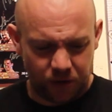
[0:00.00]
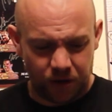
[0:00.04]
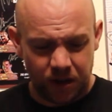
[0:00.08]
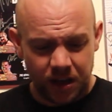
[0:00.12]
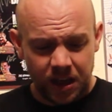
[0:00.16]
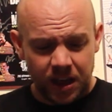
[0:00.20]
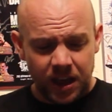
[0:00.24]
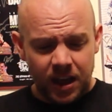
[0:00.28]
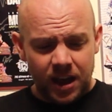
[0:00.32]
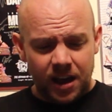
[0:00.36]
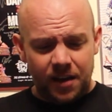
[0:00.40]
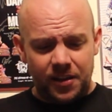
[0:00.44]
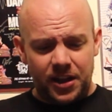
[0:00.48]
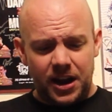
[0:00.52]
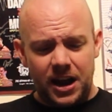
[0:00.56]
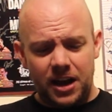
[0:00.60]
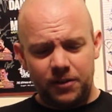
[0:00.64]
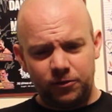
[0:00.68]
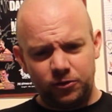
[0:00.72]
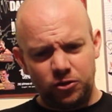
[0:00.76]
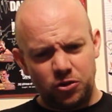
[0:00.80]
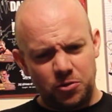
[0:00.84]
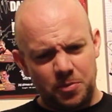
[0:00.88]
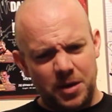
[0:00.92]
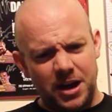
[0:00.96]
And then
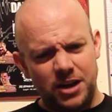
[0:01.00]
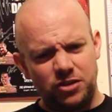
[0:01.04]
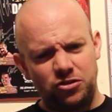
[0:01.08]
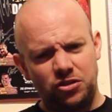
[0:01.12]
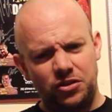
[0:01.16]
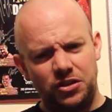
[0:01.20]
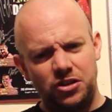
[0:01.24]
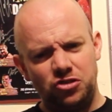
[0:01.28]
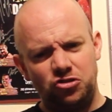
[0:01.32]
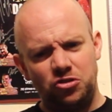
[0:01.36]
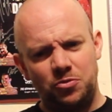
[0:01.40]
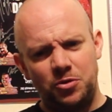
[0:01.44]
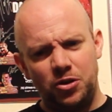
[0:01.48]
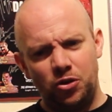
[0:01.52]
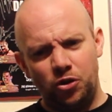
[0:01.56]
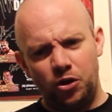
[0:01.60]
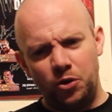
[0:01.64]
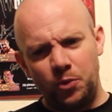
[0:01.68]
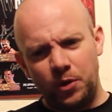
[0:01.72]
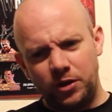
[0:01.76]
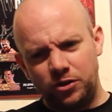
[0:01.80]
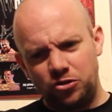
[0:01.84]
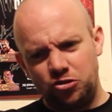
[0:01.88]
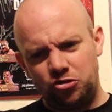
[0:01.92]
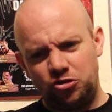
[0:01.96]
after the match, I think Jimmy
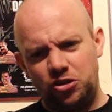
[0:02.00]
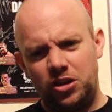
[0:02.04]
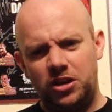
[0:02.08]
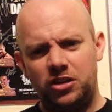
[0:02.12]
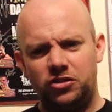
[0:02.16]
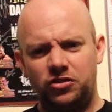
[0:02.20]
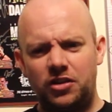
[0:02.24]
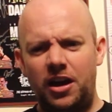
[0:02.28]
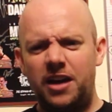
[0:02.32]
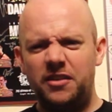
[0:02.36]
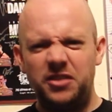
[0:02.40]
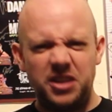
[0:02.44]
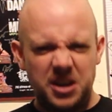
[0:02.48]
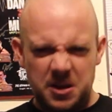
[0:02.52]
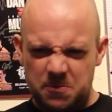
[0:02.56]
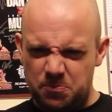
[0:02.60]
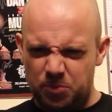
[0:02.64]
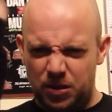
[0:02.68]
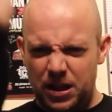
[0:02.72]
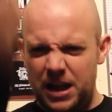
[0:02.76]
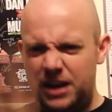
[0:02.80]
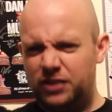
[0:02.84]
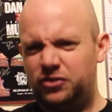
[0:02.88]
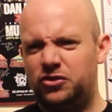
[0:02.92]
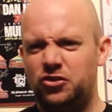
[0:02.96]
Lloyd went to shake his hand and he
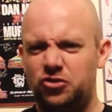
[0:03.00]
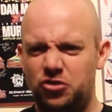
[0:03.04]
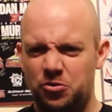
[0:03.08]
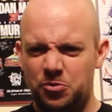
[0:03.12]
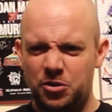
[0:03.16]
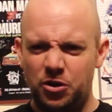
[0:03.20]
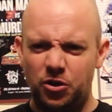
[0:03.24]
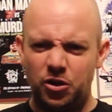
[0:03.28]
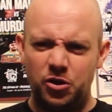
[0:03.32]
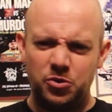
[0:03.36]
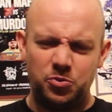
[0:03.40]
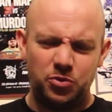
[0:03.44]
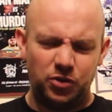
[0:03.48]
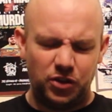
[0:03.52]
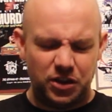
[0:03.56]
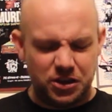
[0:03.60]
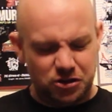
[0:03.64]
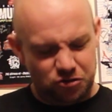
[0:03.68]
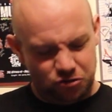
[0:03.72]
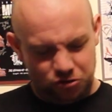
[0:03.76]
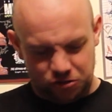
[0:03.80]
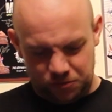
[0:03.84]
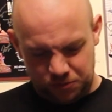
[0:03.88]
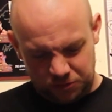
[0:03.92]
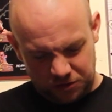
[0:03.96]
blasted Jimmy Lloyd with
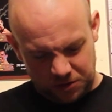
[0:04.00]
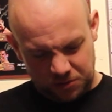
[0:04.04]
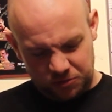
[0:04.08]
light tubes.